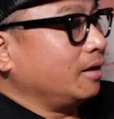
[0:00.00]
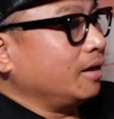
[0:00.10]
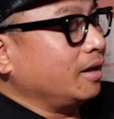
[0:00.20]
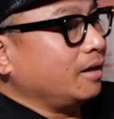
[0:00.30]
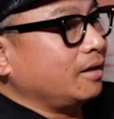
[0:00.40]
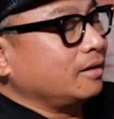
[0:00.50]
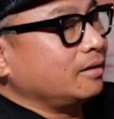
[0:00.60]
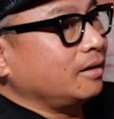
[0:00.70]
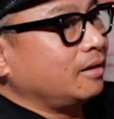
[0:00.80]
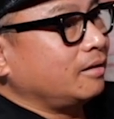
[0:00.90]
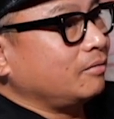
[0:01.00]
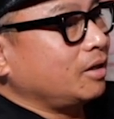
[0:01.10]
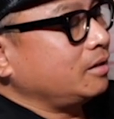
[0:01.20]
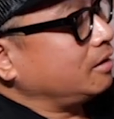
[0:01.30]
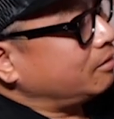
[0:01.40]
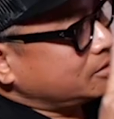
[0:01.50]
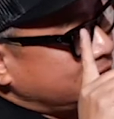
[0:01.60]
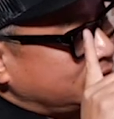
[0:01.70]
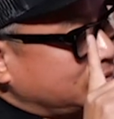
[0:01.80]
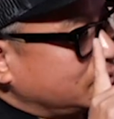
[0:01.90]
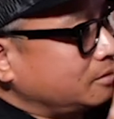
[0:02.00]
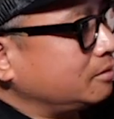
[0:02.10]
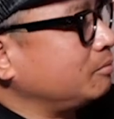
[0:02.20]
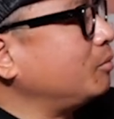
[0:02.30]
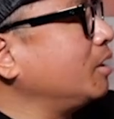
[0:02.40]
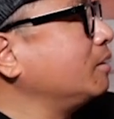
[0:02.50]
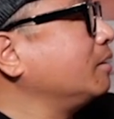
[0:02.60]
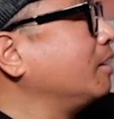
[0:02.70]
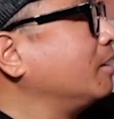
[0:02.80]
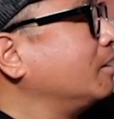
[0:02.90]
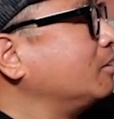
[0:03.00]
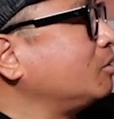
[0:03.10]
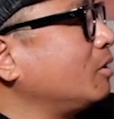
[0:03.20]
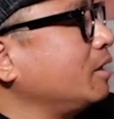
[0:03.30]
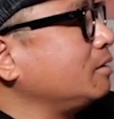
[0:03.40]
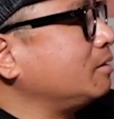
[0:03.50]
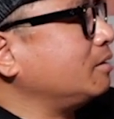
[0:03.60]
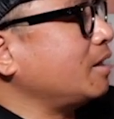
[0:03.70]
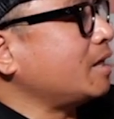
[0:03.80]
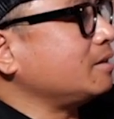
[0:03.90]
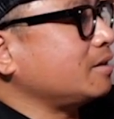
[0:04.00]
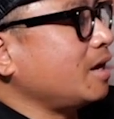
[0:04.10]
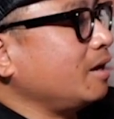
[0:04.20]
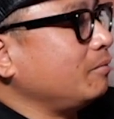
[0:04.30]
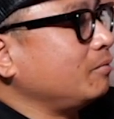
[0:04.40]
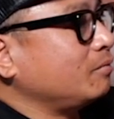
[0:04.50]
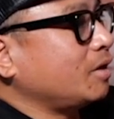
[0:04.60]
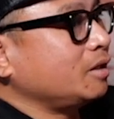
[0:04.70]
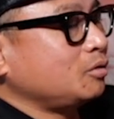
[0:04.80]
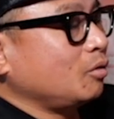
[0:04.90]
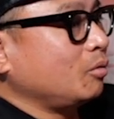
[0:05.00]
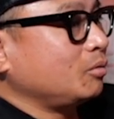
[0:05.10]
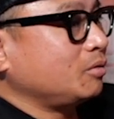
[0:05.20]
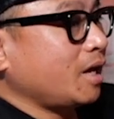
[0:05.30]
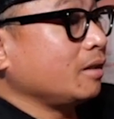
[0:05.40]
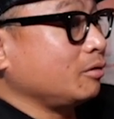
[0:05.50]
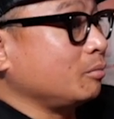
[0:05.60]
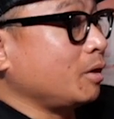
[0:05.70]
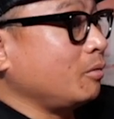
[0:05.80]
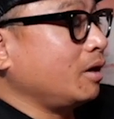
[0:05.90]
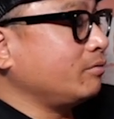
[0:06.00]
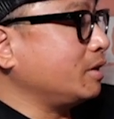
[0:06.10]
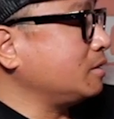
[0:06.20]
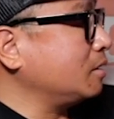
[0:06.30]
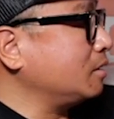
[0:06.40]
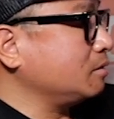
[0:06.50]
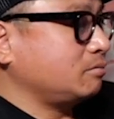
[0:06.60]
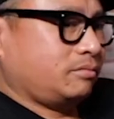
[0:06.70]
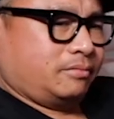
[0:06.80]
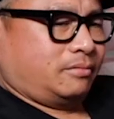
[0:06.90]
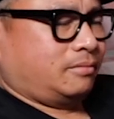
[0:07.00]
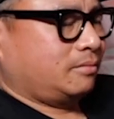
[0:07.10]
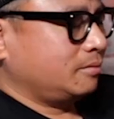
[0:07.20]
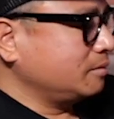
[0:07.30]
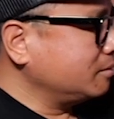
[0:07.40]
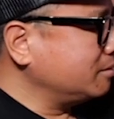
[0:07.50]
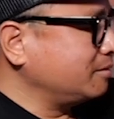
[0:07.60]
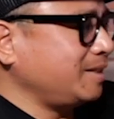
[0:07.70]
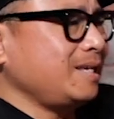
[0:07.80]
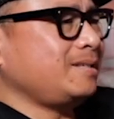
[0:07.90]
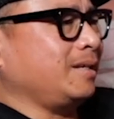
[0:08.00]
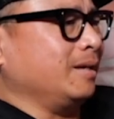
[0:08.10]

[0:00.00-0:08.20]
And I didn't get residuals, but so at the time, I told Catherine, my wife, I said, it's easy.